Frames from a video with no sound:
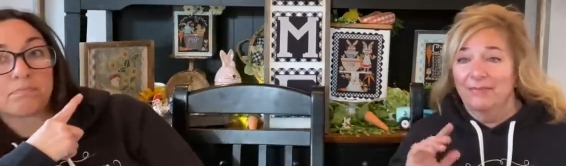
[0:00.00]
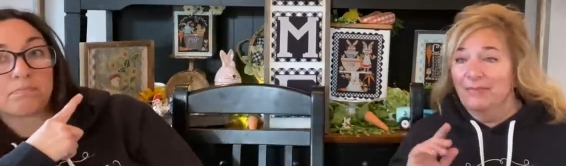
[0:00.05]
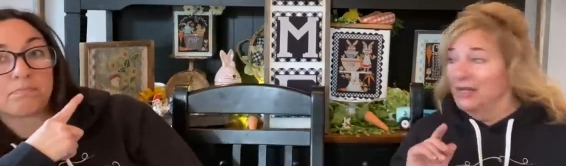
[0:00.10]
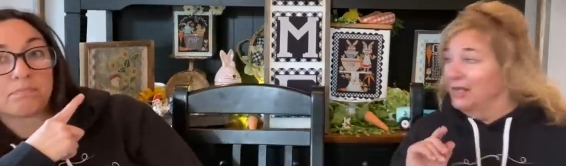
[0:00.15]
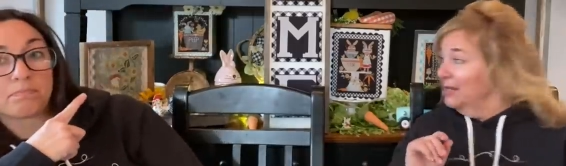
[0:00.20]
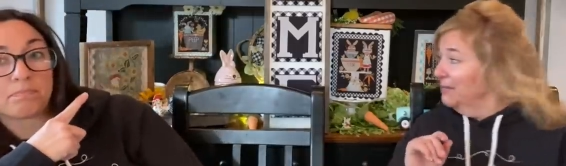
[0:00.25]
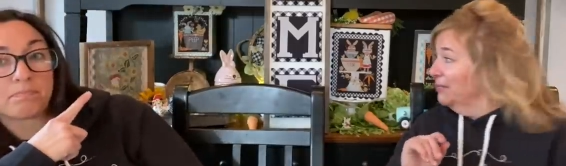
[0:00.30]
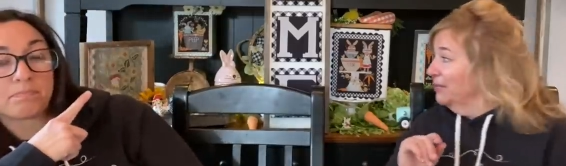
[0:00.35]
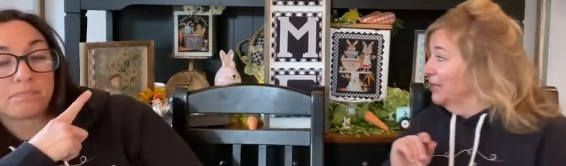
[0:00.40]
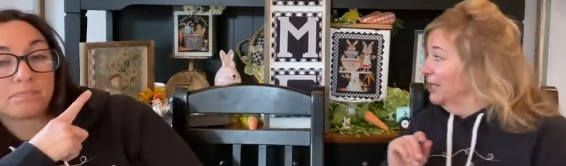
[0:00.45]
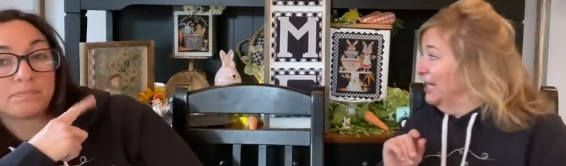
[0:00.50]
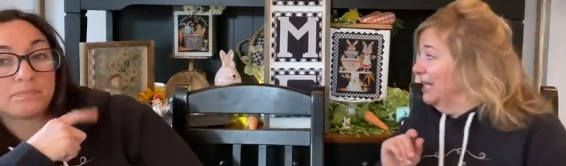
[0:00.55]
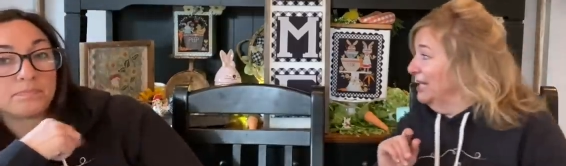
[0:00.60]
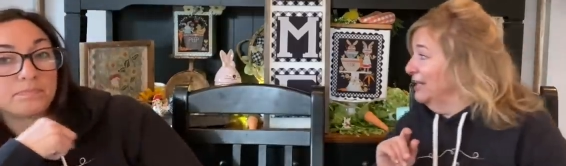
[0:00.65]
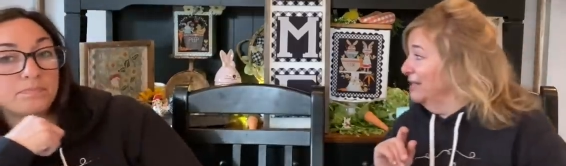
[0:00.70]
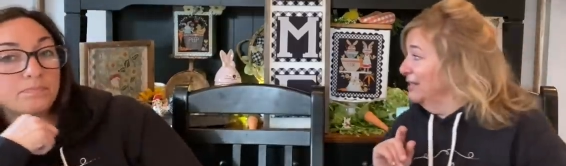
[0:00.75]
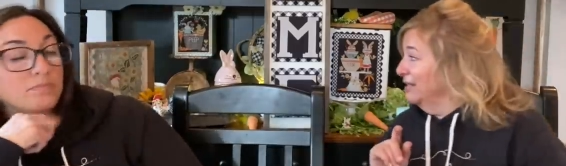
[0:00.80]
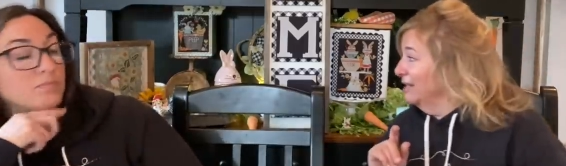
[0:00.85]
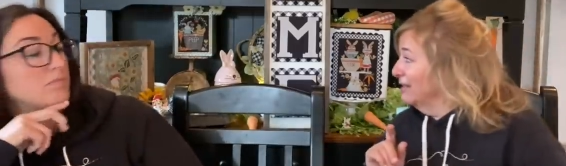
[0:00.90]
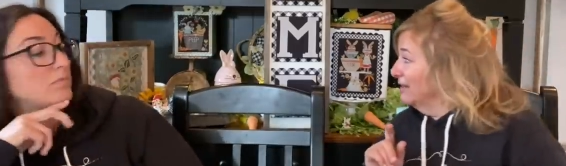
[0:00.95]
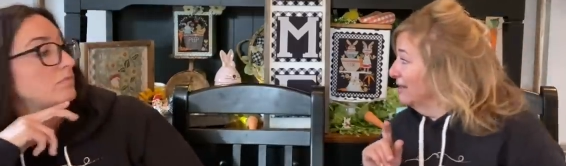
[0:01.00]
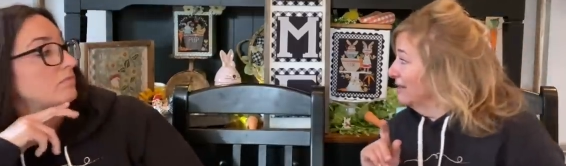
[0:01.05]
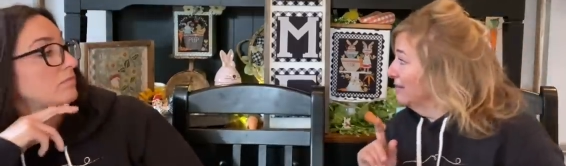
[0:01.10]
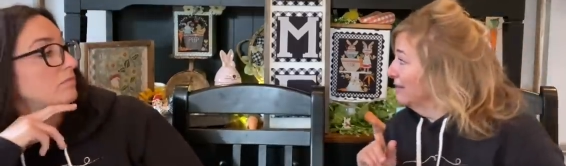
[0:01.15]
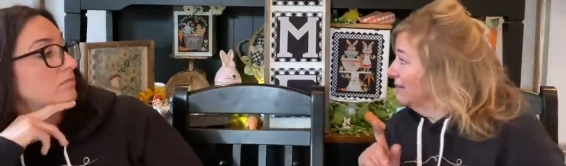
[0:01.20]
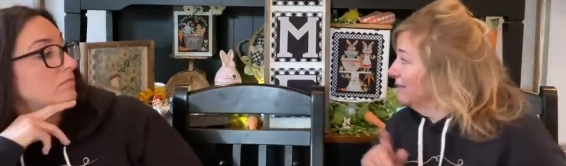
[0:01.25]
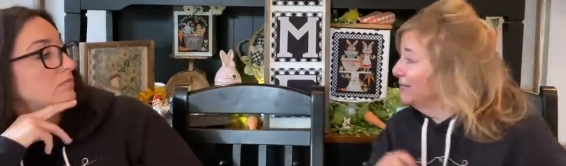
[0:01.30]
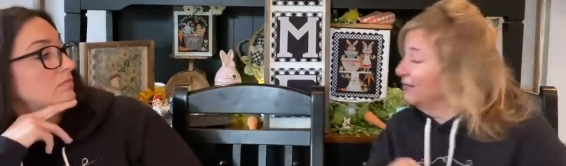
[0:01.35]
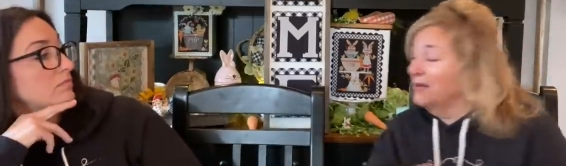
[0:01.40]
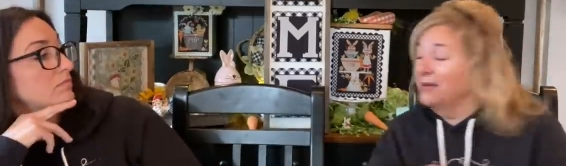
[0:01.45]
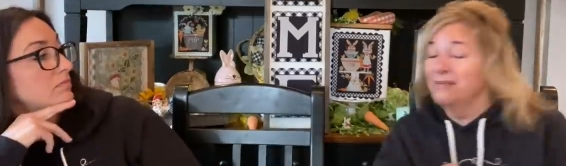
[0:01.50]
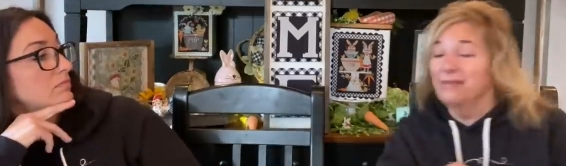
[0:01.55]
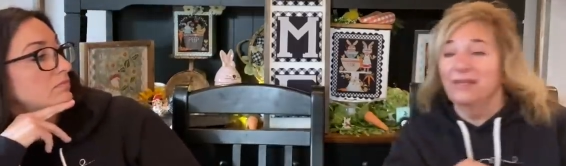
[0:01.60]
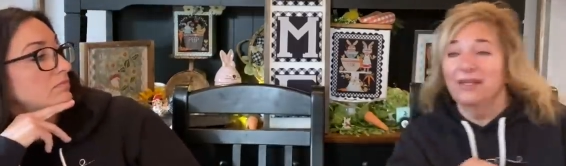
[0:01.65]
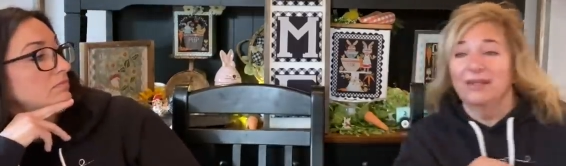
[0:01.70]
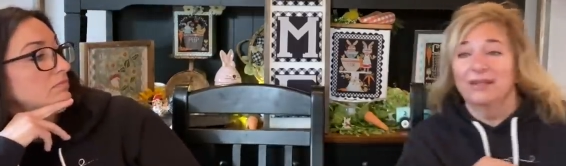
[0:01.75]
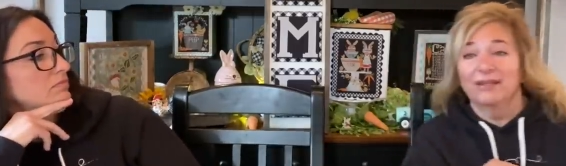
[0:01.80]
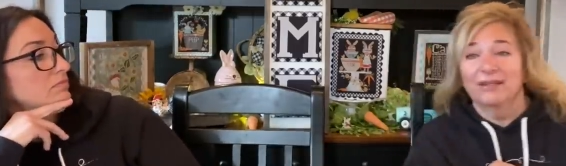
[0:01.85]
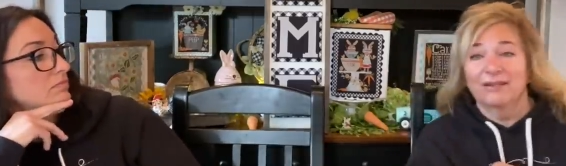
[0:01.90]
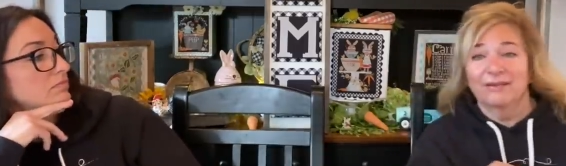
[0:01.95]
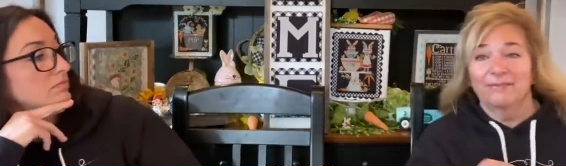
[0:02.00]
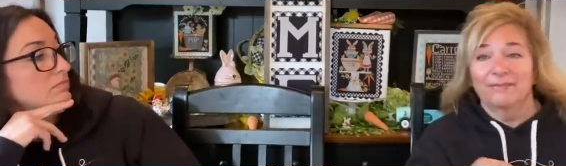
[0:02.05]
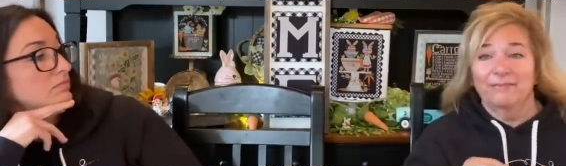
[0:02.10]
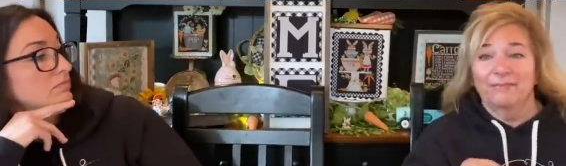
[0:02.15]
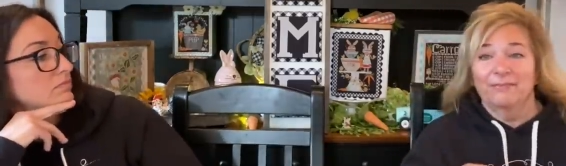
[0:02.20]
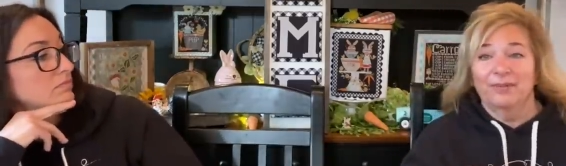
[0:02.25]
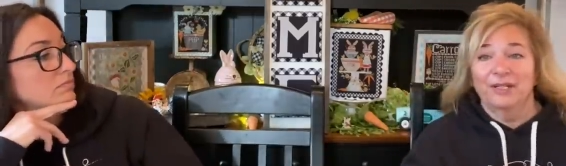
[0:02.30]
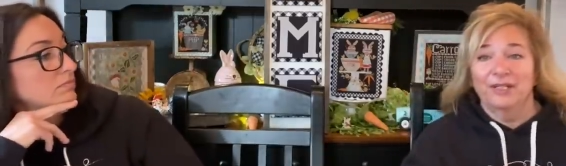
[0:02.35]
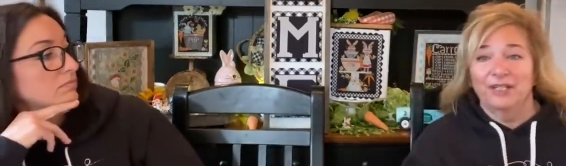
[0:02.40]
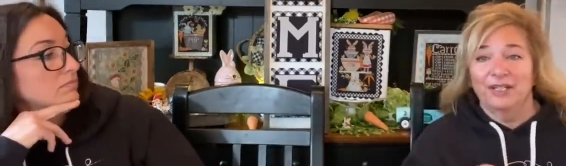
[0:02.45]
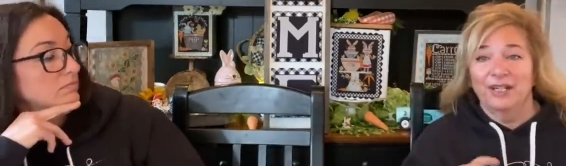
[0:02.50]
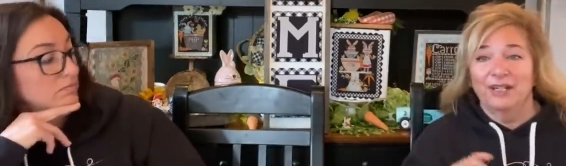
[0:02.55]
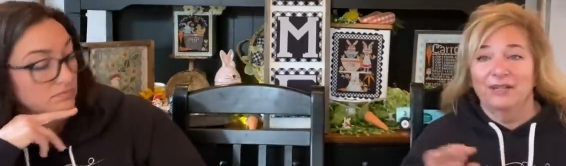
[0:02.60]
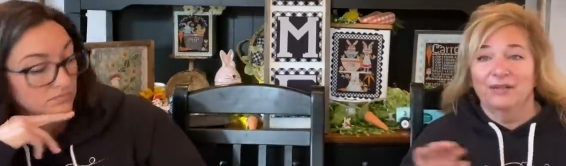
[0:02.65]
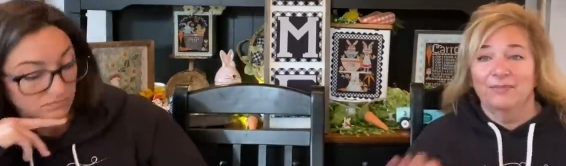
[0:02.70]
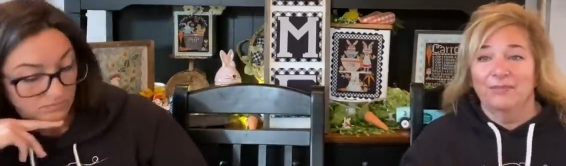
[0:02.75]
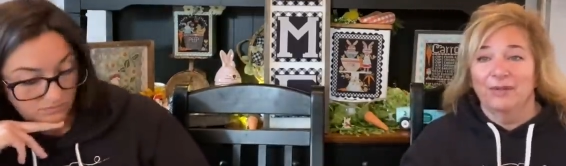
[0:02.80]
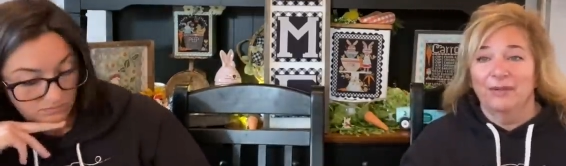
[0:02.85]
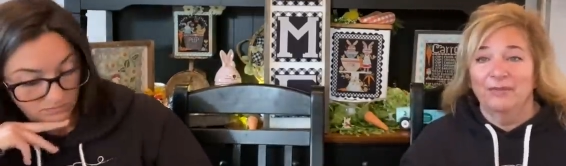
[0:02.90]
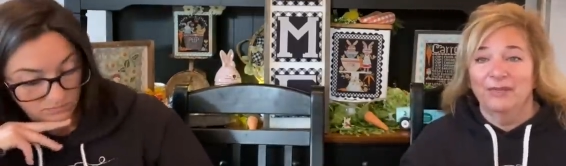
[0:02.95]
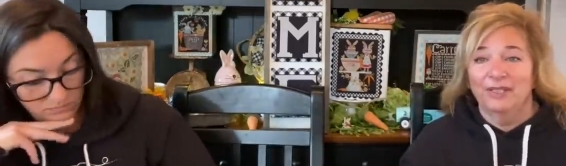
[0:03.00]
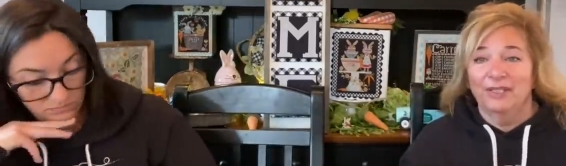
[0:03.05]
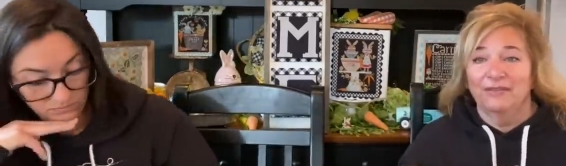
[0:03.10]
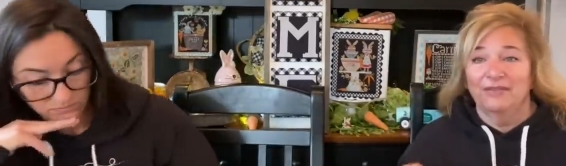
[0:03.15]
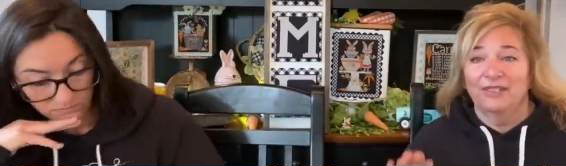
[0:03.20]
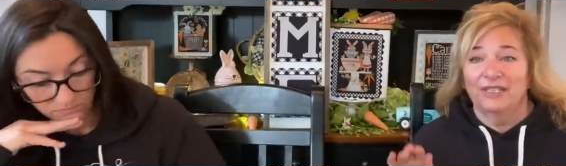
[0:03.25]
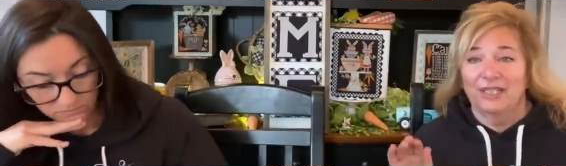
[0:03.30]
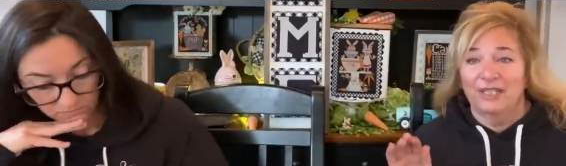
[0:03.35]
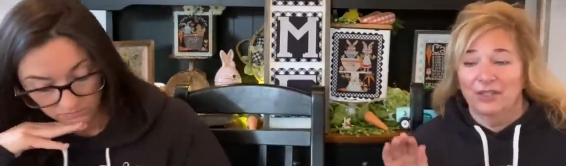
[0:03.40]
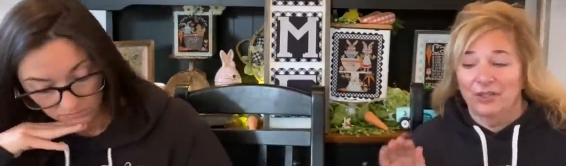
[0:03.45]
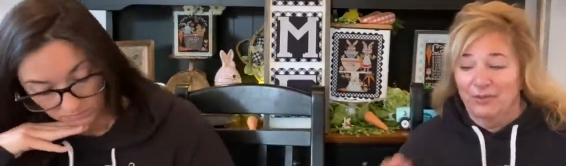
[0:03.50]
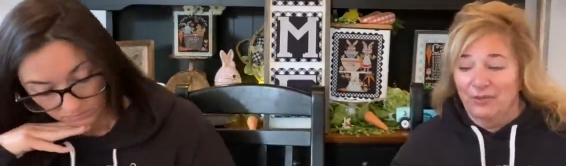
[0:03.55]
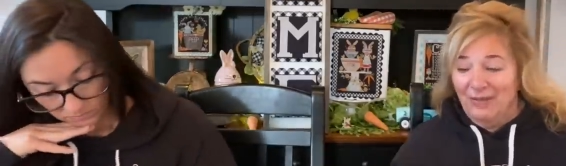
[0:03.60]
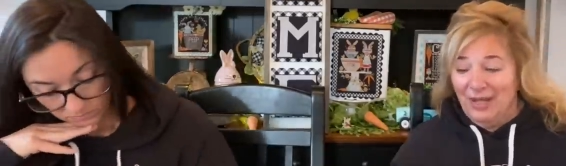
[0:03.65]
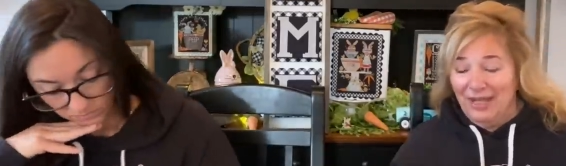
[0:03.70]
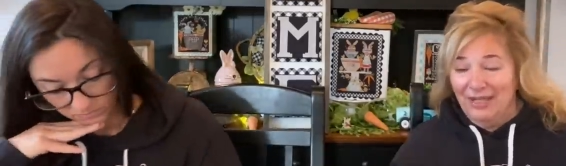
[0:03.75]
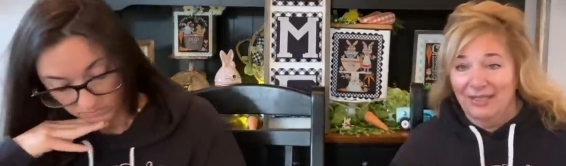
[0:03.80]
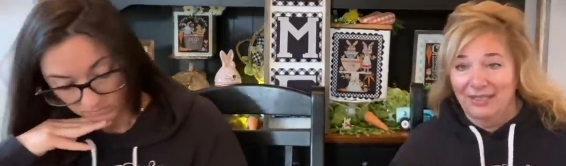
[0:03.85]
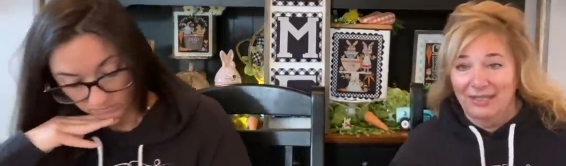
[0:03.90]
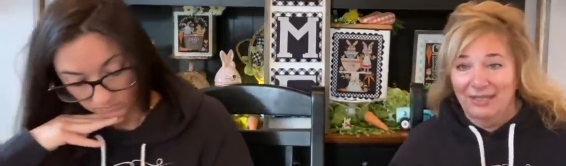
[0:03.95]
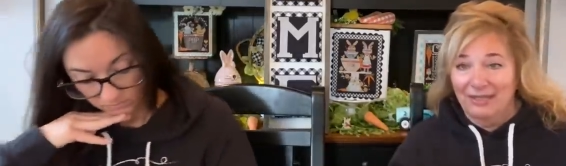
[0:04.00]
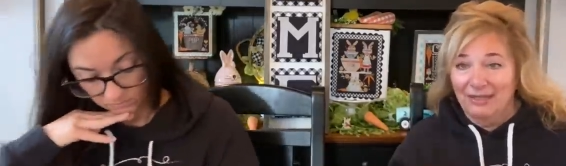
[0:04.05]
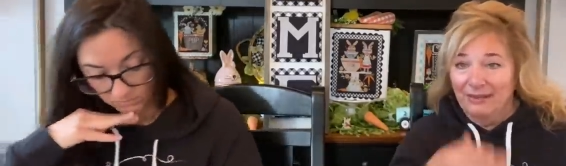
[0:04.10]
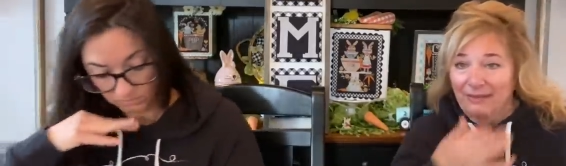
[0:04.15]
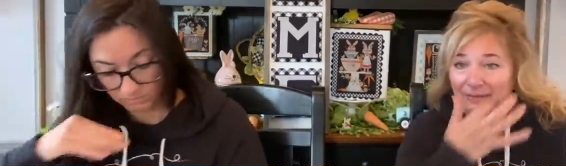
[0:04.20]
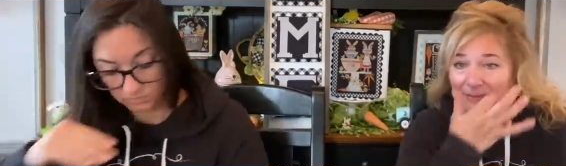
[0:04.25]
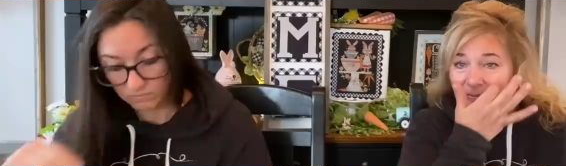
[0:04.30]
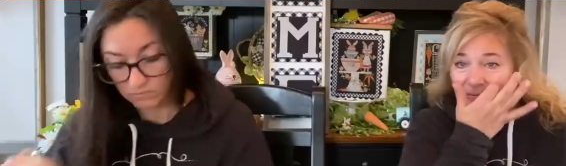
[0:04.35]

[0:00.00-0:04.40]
Speaker 1: Bucket Brigade from the Punch Needle Primitive Stitcher magazine.